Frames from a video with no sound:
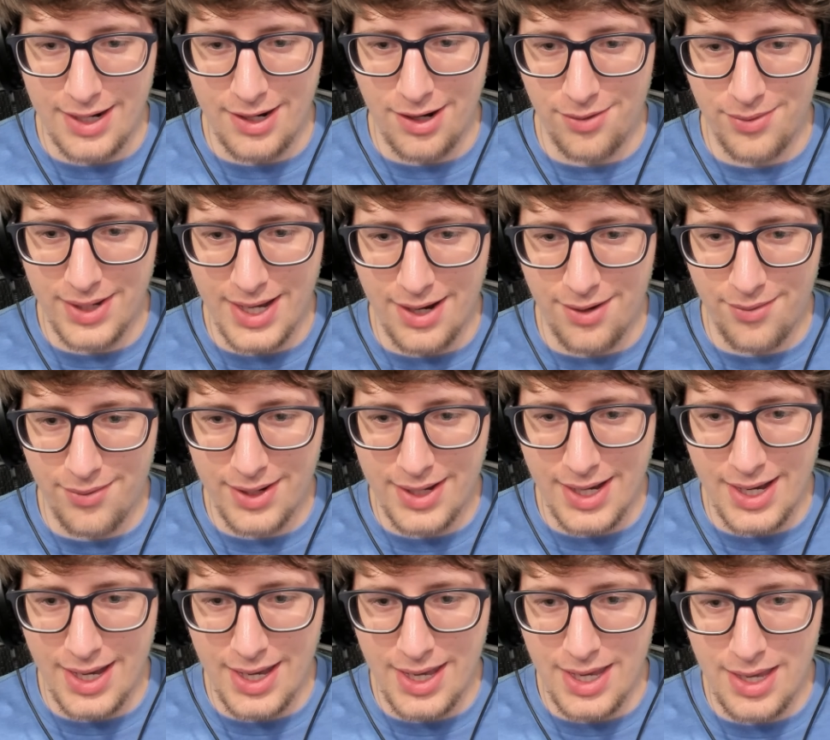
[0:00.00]
no, we got we
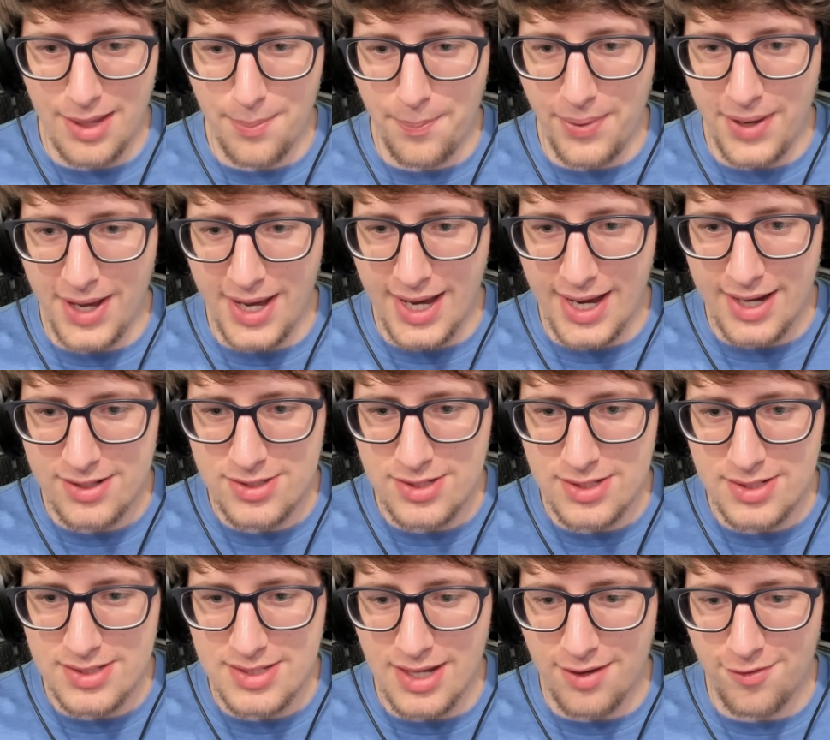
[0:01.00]
got impact.
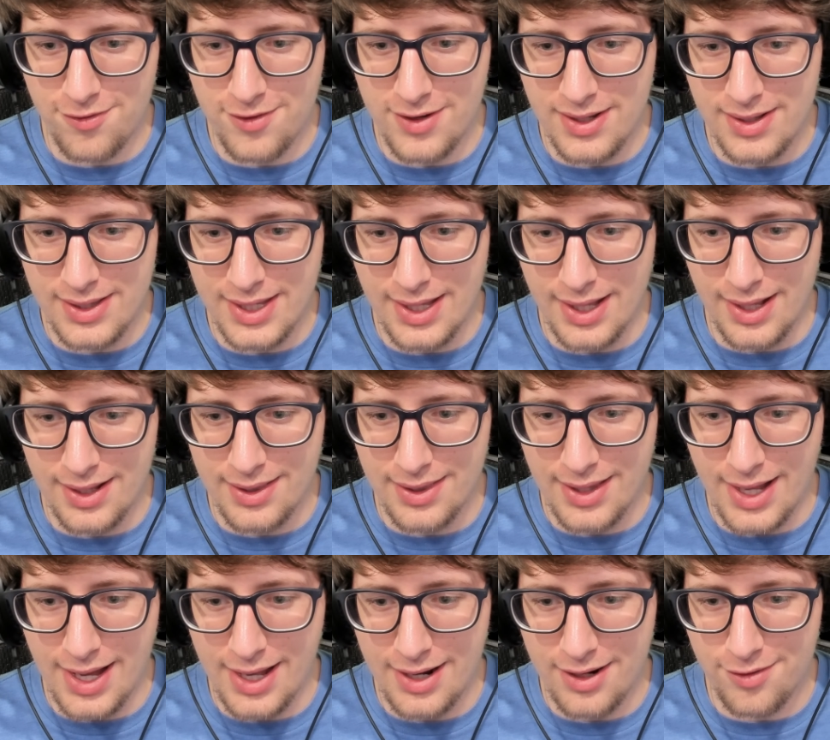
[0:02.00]
Definitely a
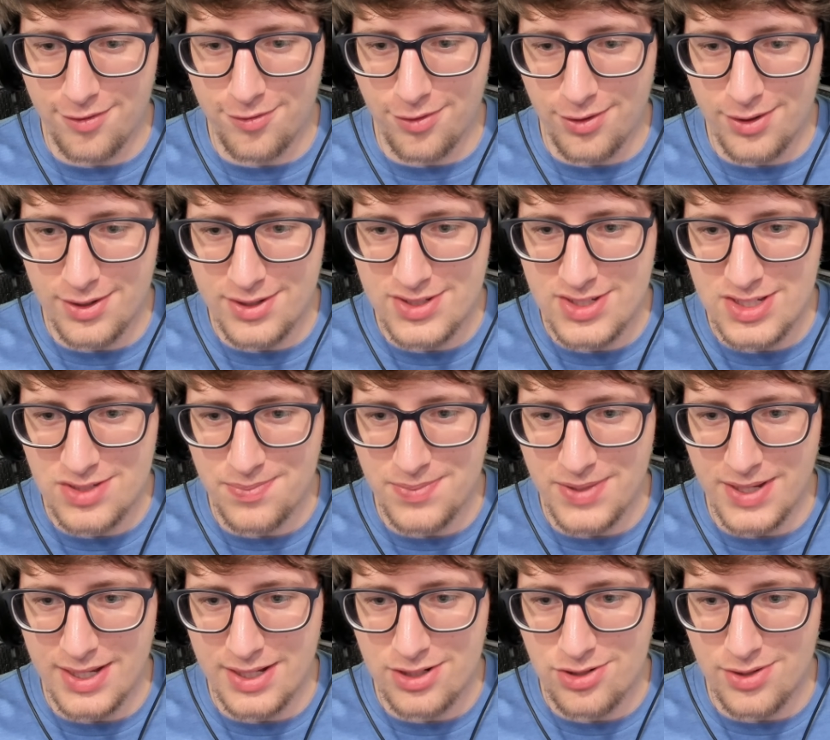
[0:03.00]
lot of force is
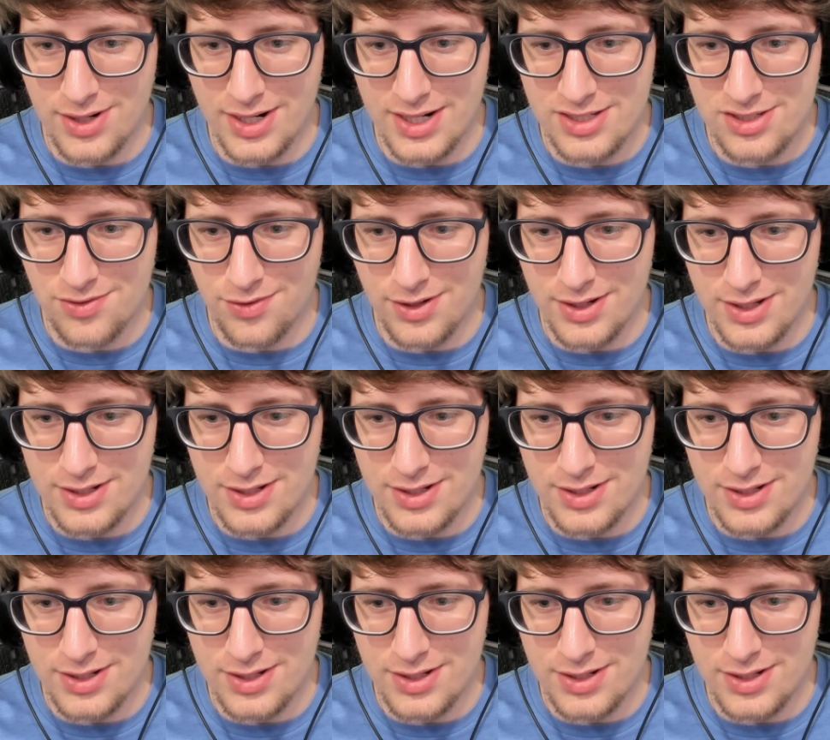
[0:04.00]
being transferred